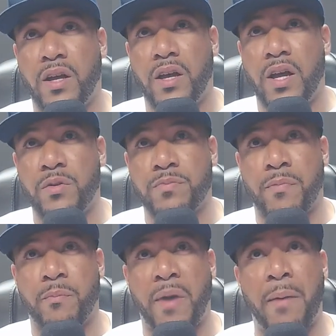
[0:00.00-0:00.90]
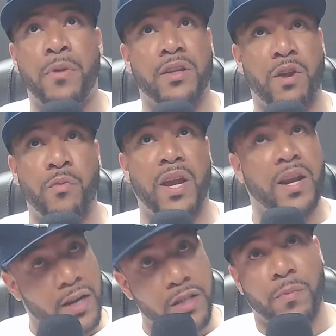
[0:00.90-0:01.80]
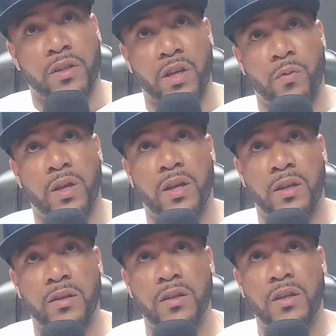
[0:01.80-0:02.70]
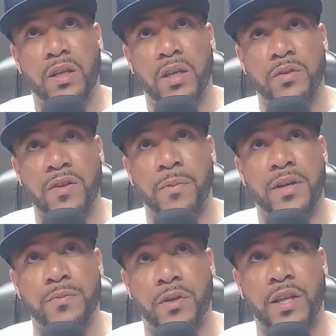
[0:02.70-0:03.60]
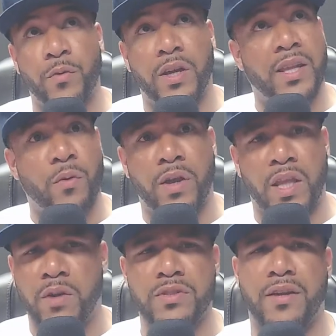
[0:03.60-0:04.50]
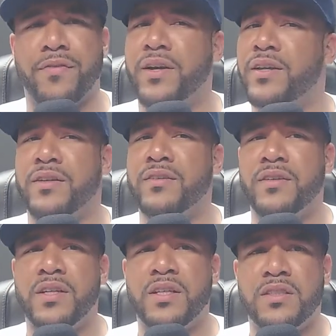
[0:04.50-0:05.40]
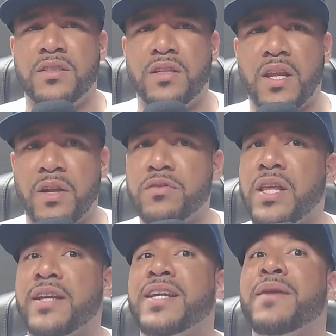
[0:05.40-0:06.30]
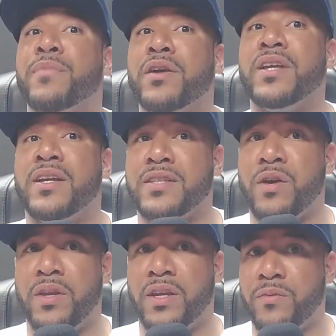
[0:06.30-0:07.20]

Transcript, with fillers: it was my birthday weekend and his birthday weekend. It was everybody's birthday weekend that weekend. There was like 10 birthdays that weekend,